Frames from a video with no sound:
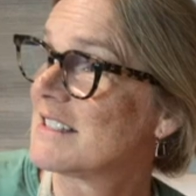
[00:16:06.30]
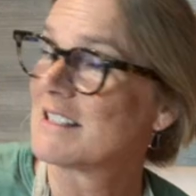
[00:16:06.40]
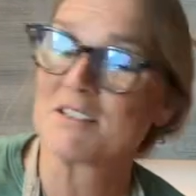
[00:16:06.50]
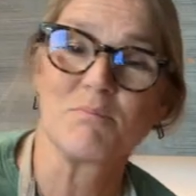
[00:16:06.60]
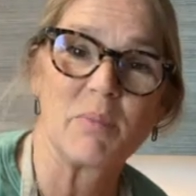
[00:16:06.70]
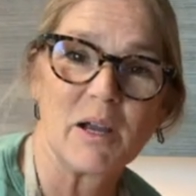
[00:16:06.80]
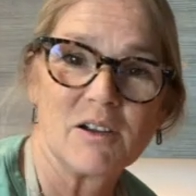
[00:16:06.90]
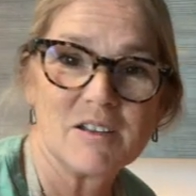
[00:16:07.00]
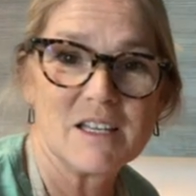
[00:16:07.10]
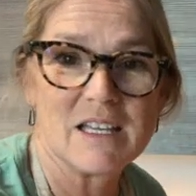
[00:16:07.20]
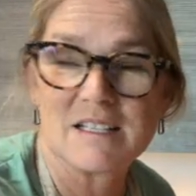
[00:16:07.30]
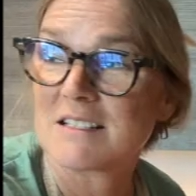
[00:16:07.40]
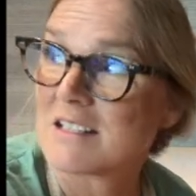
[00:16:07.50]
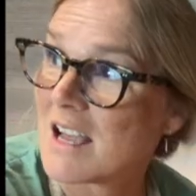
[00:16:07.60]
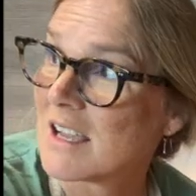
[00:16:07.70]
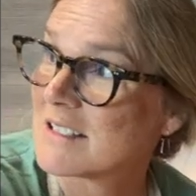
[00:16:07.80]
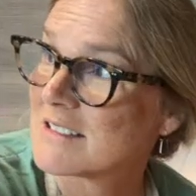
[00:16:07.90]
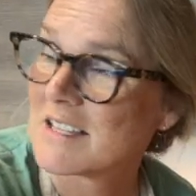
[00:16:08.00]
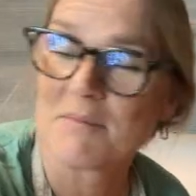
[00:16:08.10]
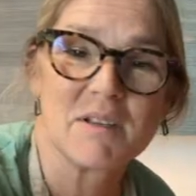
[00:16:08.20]

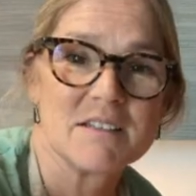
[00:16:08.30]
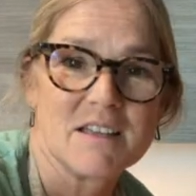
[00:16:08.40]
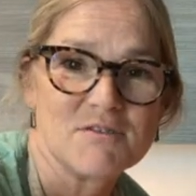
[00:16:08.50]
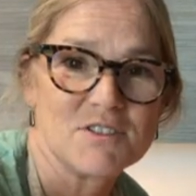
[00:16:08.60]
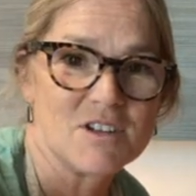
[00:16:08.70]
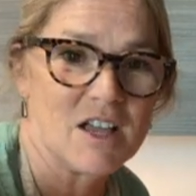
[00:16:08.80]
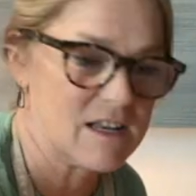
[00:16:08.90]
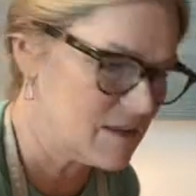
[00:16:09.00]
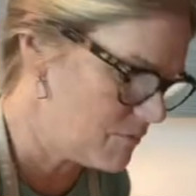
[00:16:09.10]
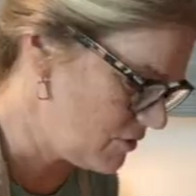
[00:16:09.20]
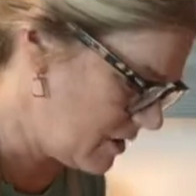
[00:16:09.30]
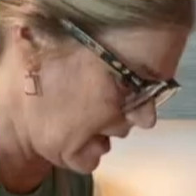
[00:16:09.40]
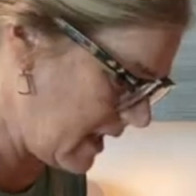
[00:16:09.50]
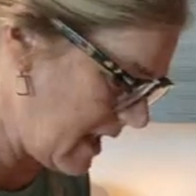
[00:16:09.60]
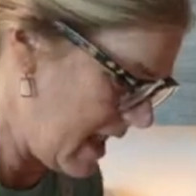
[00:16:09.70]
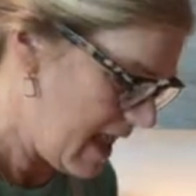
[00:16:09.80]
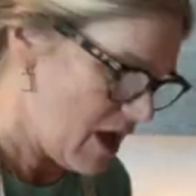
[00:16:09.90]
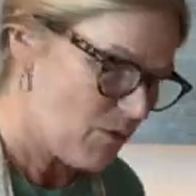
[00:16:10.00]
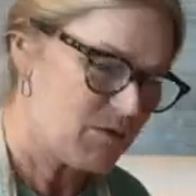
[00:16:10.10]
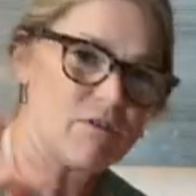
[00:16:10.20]
10 minutes after 9 in the morning.
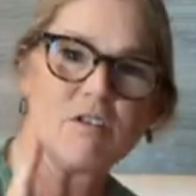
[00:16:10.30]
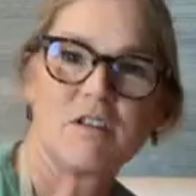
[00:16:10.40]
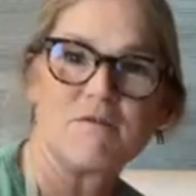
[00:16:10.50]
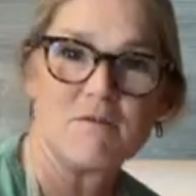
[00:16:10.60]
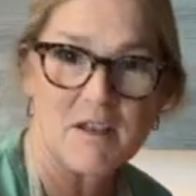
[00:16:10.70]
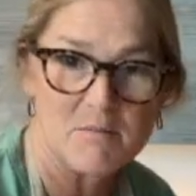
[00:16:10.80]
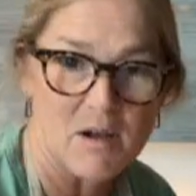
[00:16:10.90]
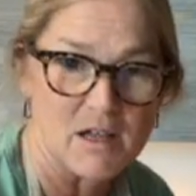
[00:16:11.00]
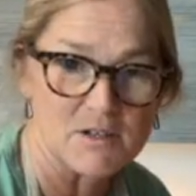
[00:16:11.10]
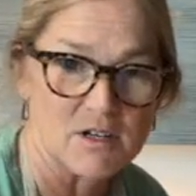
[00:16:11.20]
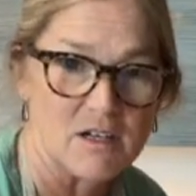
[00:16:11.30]
We've already fed Madra,